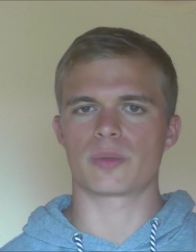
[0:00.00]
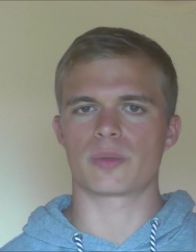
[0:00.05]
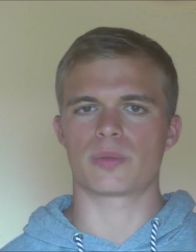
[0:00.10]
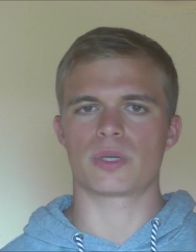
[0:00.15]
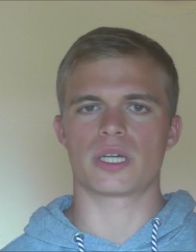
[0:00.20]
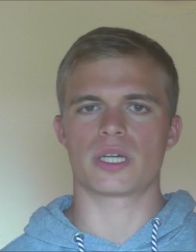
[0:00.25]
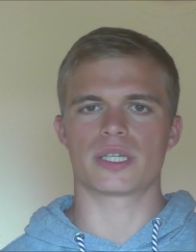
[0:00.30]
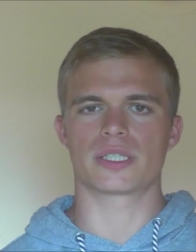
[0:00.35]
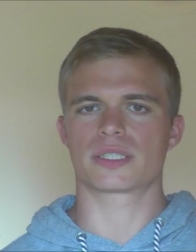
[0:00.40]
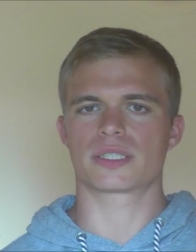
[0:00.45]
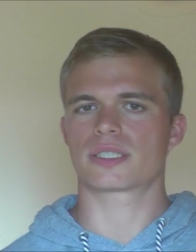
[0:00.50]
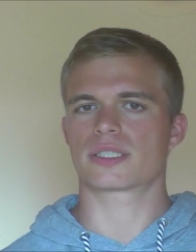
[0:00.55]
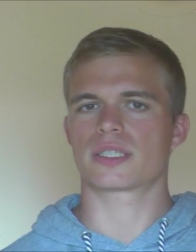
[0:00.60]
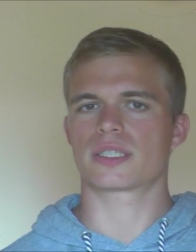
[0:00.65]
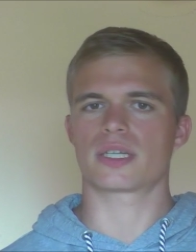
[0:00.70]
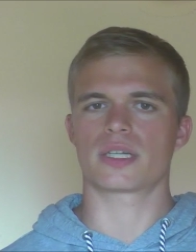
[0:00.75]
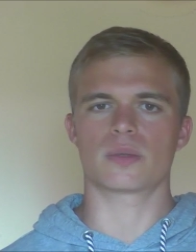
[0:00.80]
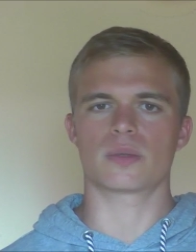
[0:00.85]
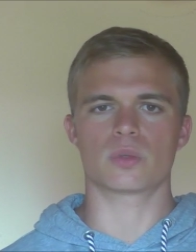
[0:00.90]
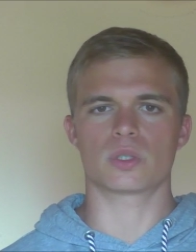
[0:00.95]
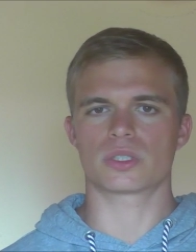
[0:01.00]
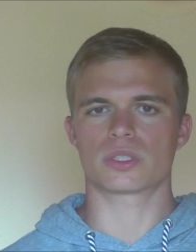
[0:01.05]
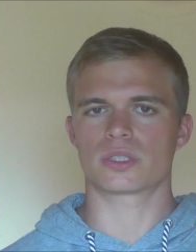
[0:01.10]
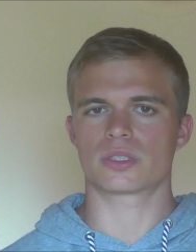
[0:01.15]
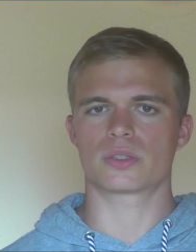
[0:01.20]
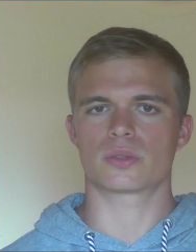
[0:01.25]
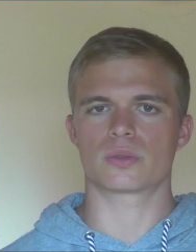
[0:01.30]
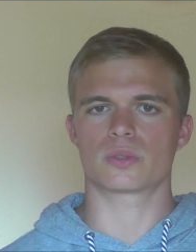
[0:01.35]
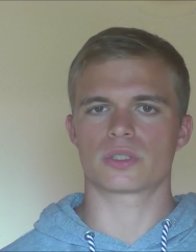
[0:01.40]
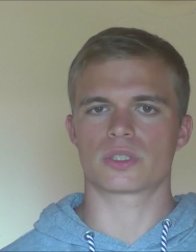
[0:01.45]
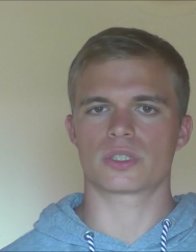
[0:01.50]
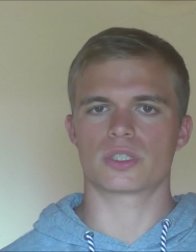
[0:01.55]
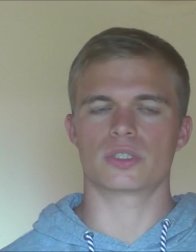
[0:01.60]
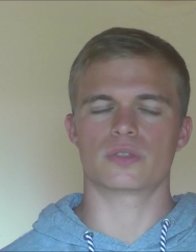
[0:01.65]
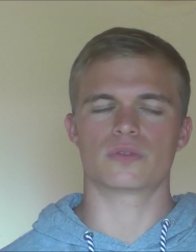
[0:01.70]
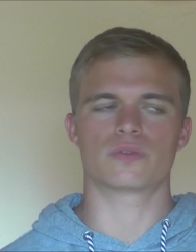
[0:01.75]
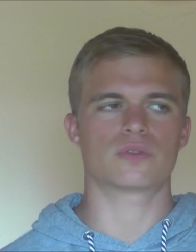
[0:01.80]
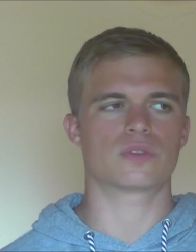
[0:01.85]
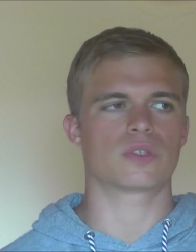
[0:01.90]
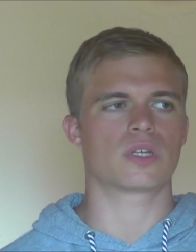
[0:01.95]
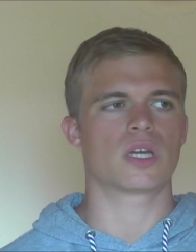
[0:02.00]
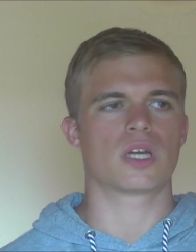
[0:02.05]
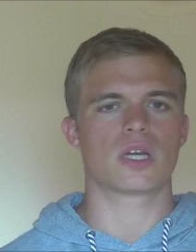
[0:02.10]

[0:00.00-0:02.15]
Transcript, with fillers: plans that I wanted to achieve